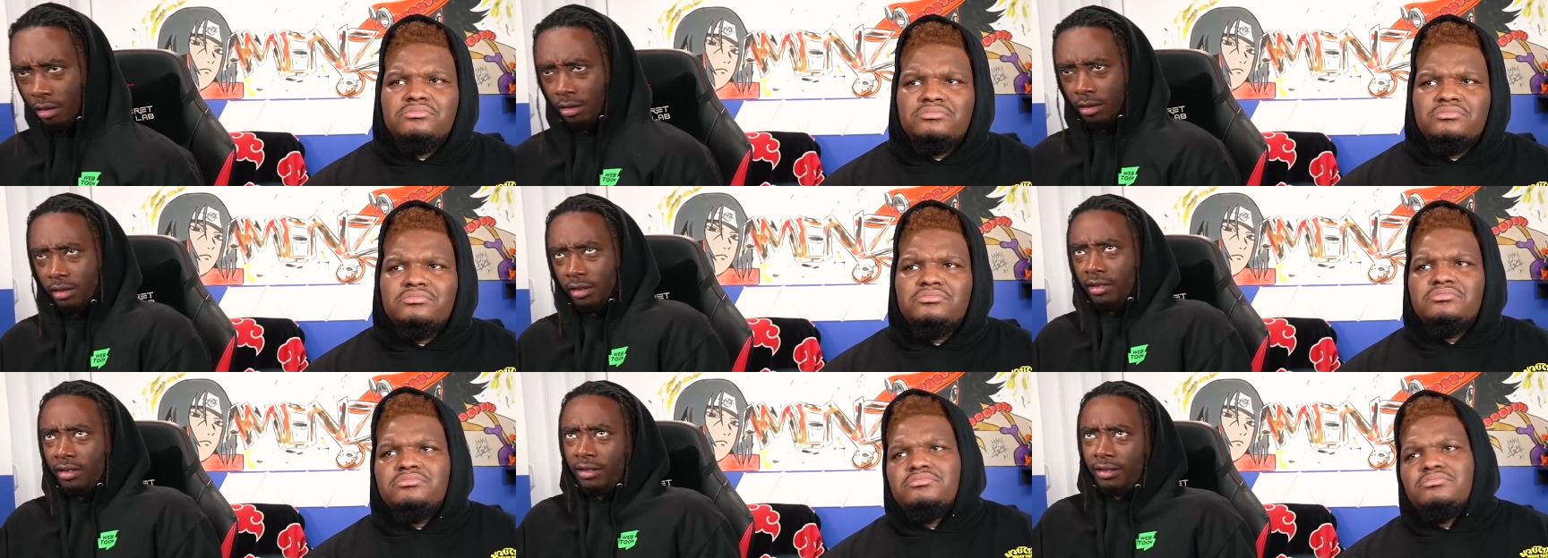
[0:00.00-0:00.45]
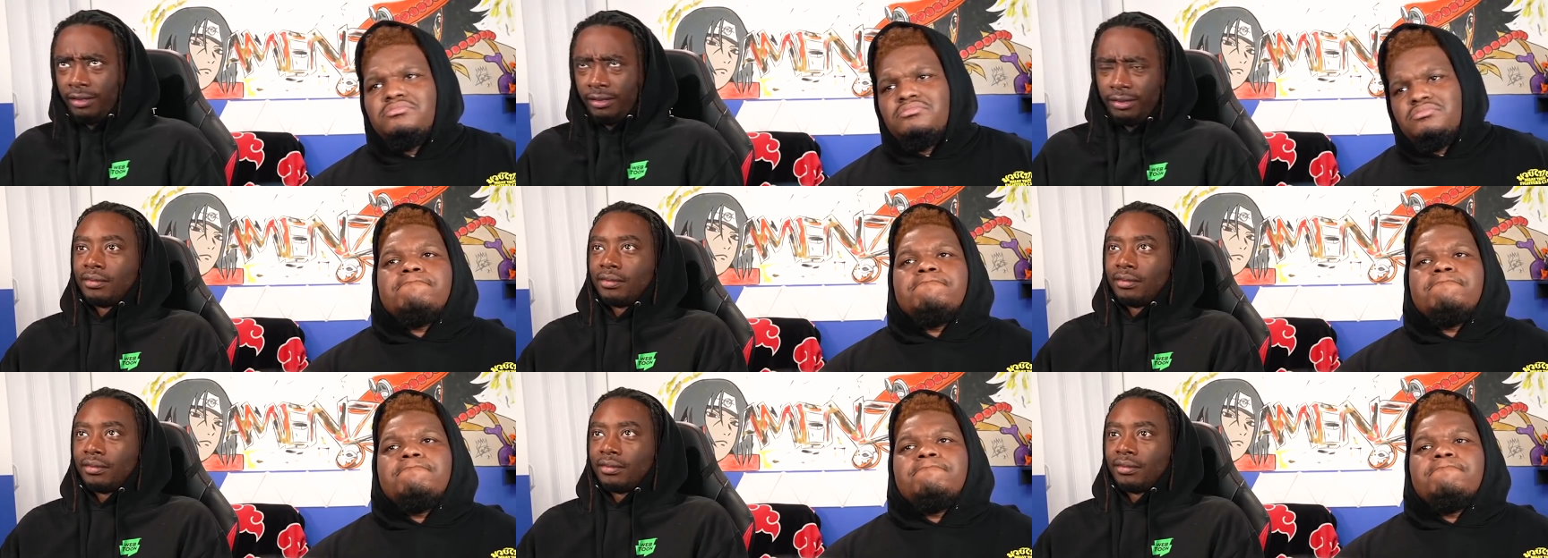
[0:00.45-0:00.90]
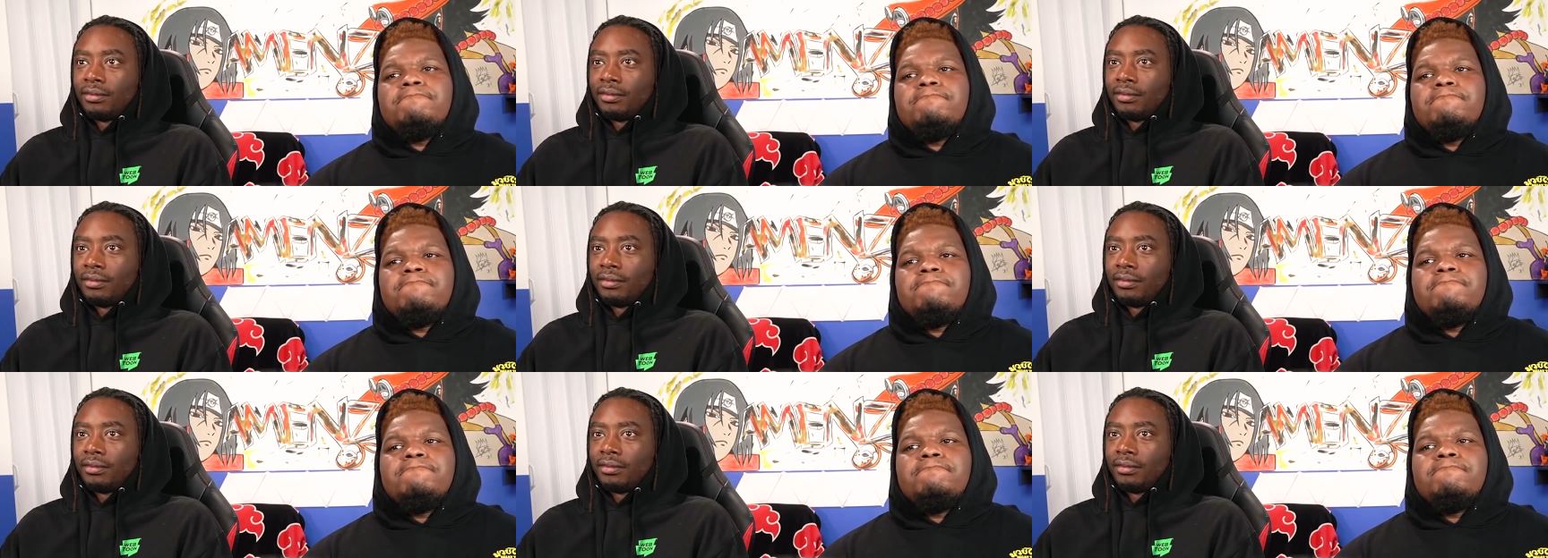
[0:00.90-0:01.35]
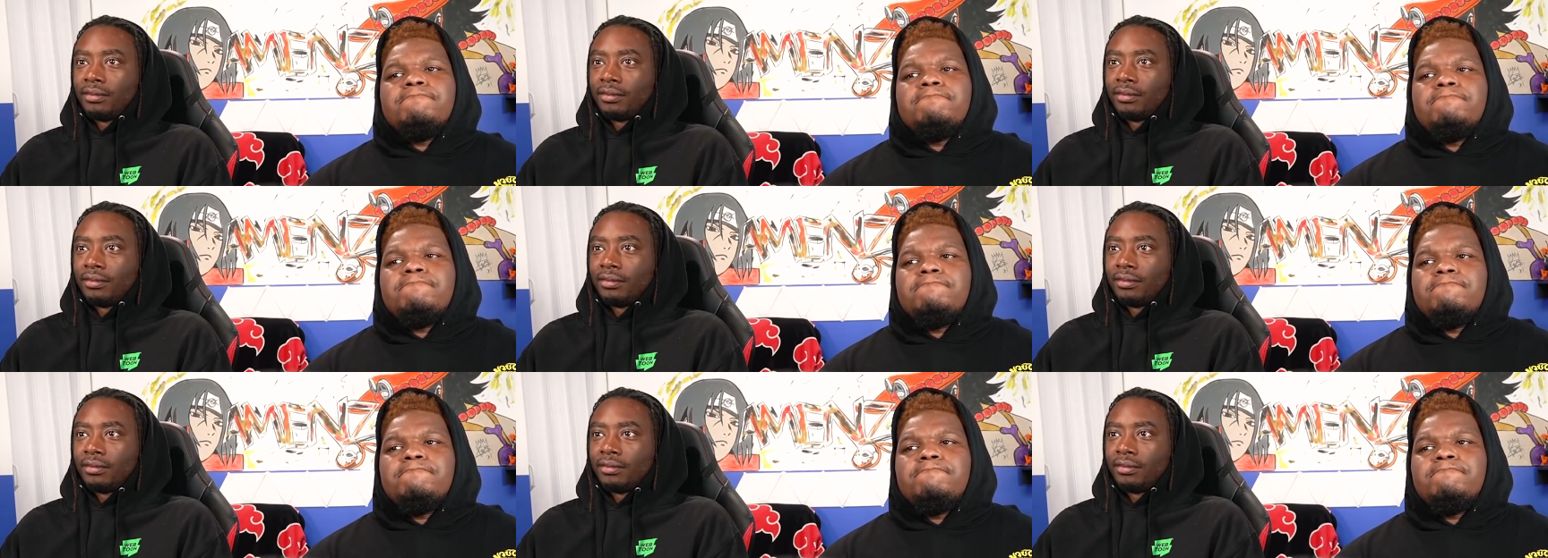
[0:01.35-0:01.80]

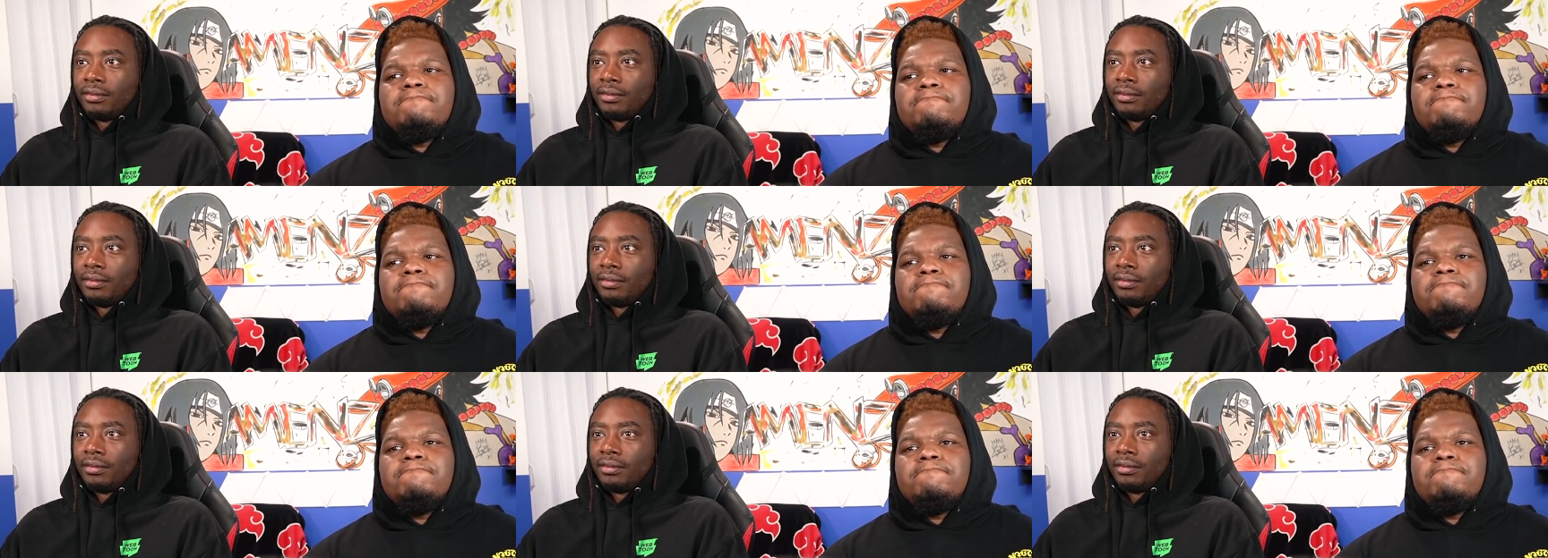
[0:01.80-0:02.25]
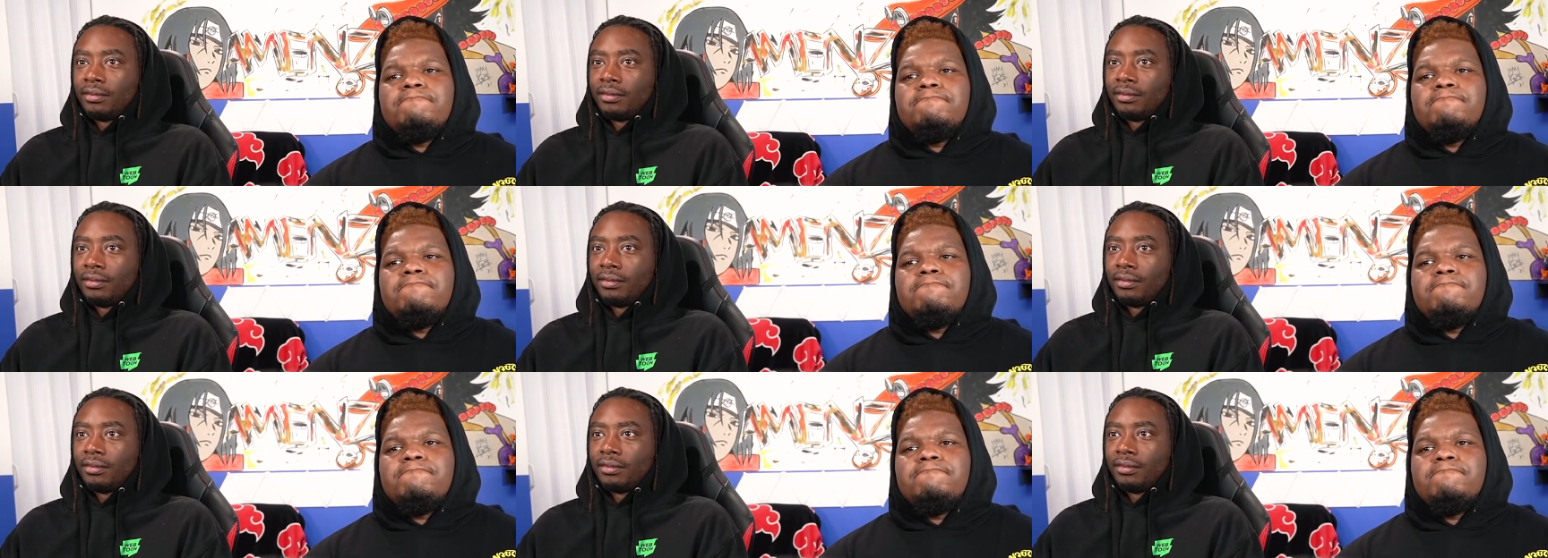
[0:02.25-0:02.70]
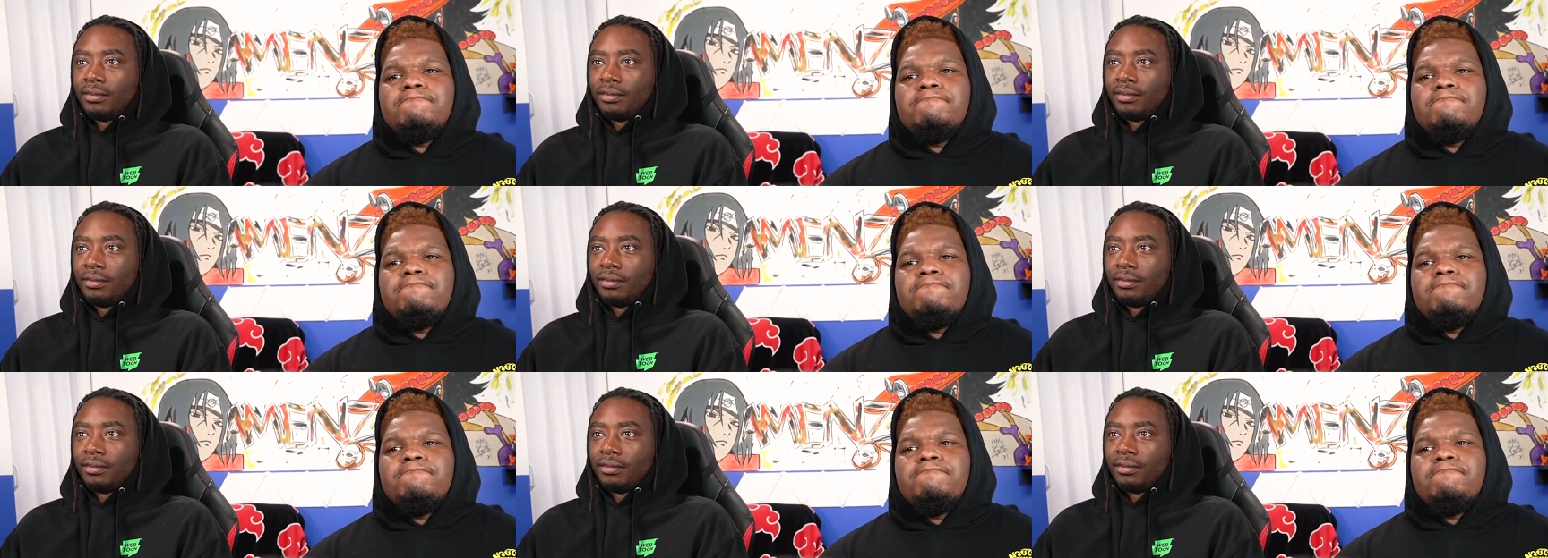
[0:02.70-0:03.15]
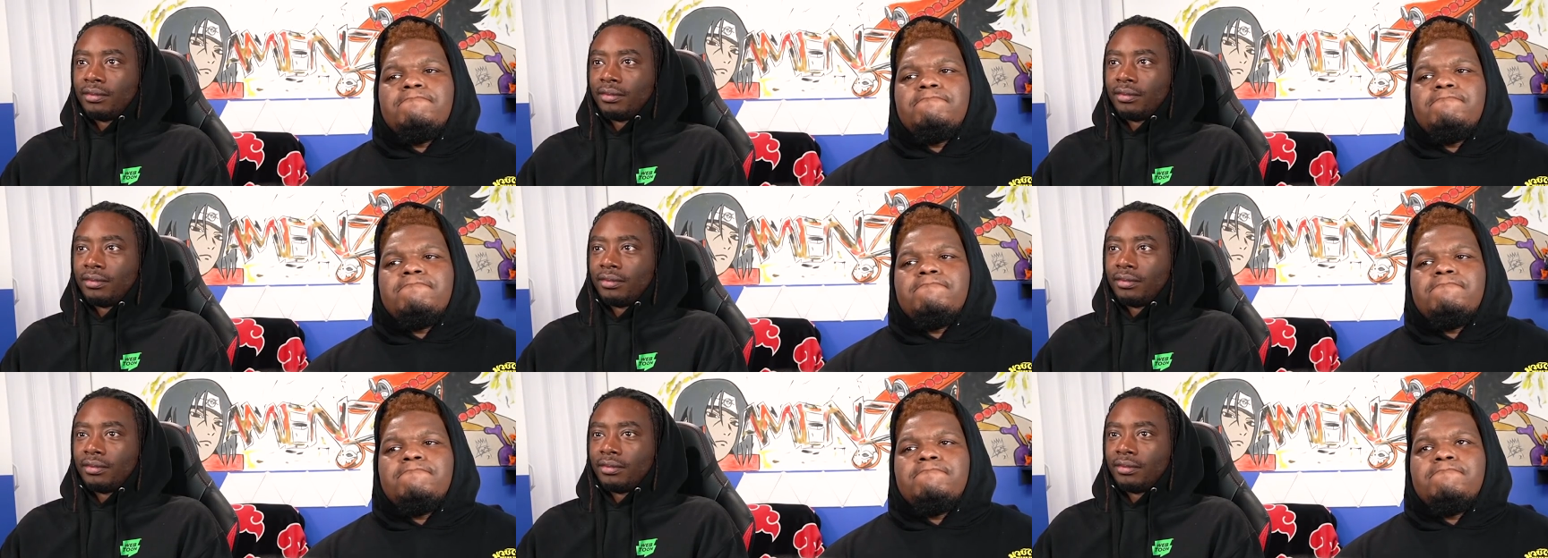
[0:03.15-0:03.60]

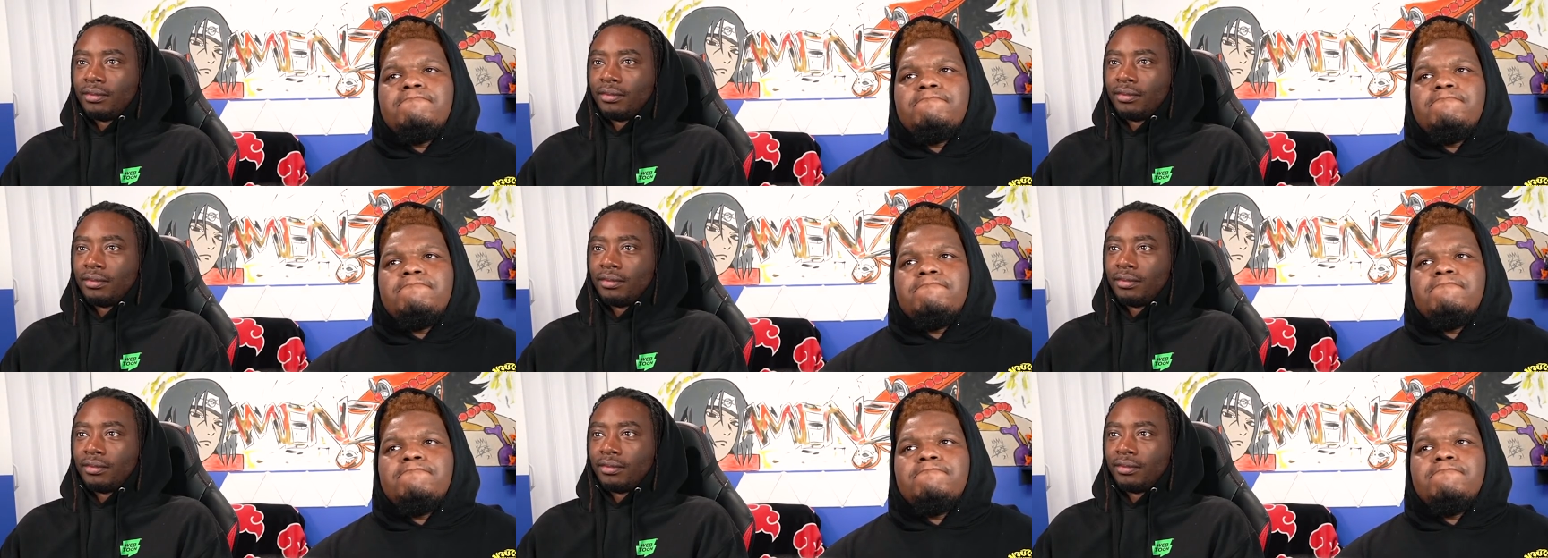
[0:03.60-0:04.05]
[no speech]